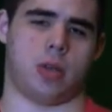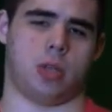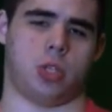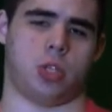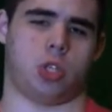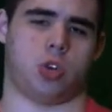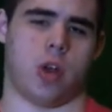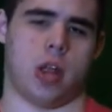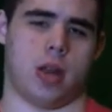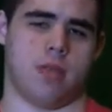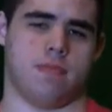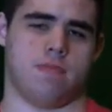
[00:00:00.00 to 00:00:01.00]
on the
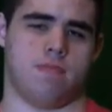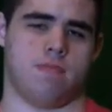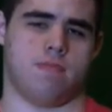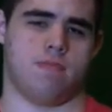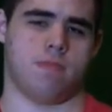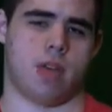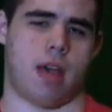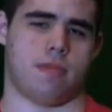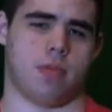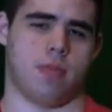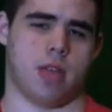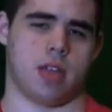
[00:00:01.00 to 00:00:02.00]
street
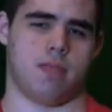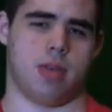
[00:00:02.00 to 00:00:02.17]
after being